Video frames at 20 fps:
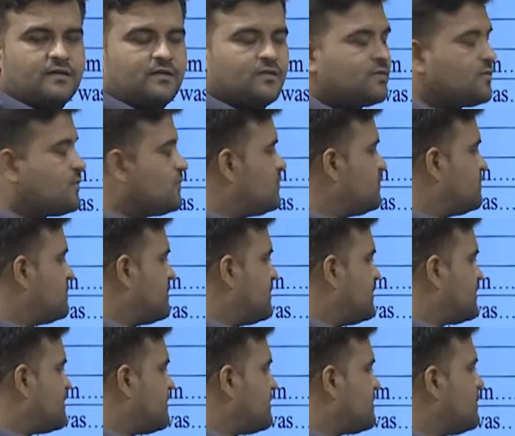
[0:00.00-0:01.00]
So,
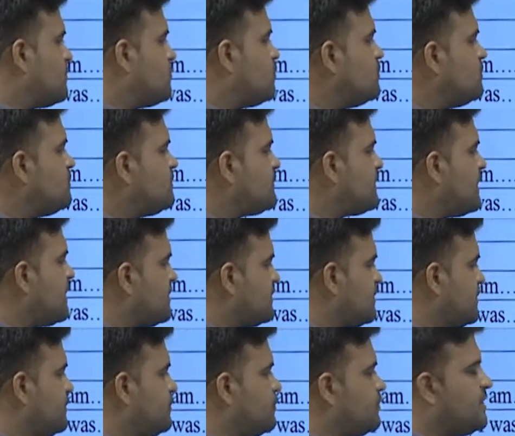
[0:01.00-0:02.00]
this is the whole chart
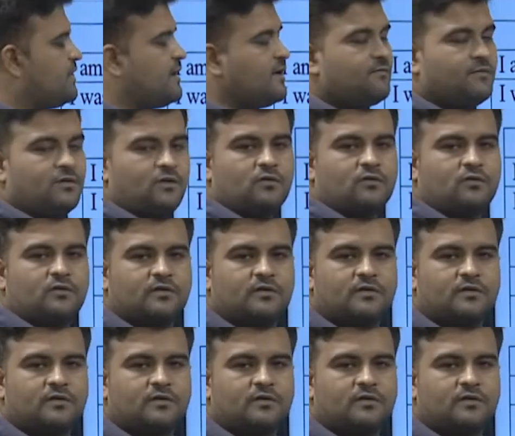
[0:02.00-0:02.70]
and you can have a look.